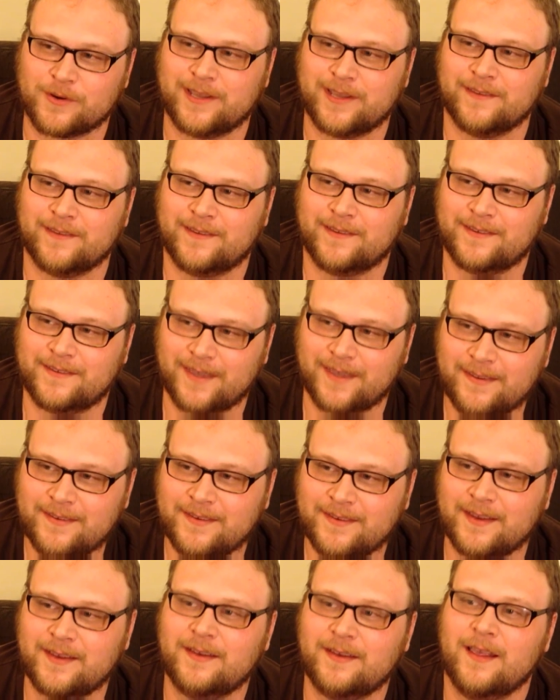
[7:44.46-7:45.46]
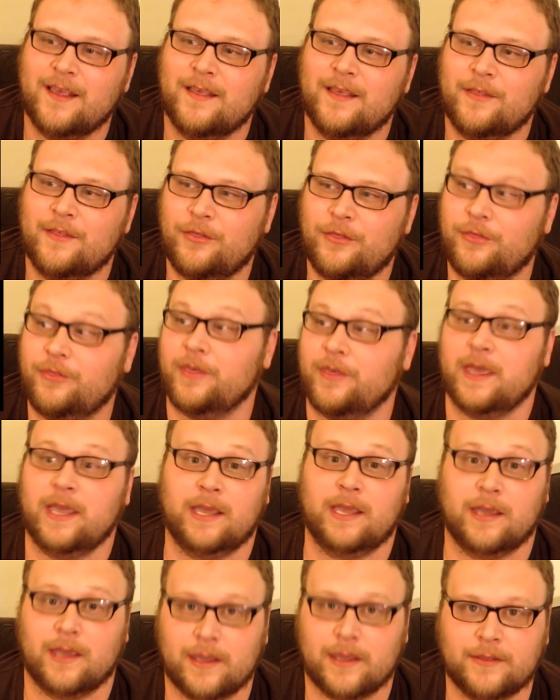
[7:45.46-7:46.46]
more consistent
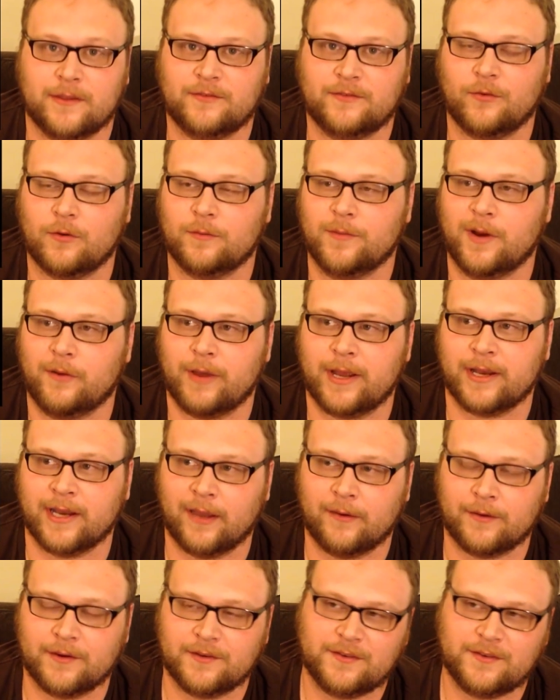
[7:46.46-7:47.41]
thing in this format right now,